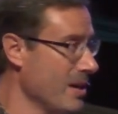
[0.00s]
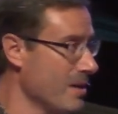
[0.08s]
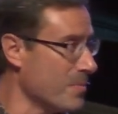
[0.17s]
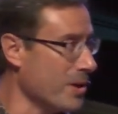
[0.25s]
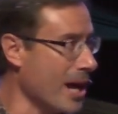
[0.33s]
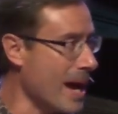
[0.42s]

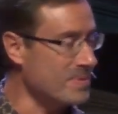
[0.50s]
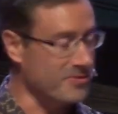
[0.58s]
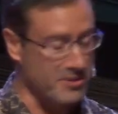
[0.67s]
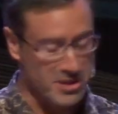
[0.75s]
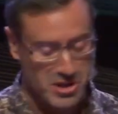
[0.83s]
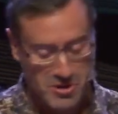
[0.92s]
Perhaps
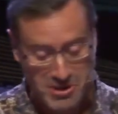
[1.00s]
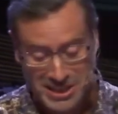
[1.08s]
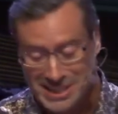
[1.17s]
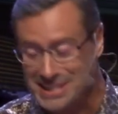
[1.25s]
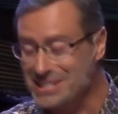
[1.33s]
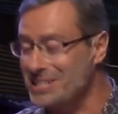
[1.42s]
for you it's
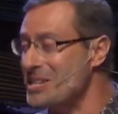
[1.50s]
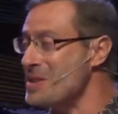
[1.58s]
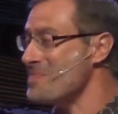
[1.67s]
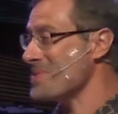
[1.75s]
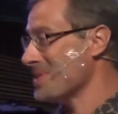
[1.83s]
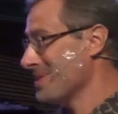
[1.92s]

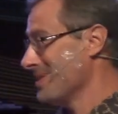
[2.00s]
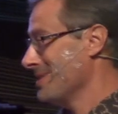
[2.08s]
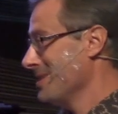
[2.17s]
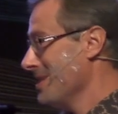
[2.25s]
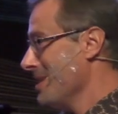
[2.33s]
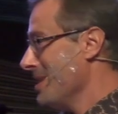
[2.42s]
sleep.
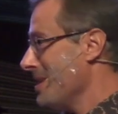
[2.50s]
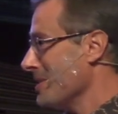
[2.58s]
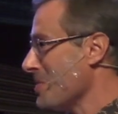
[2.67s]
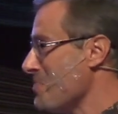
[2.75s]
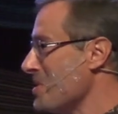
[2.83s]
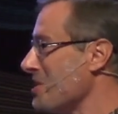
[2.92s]
It's
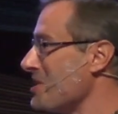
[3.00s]
a busy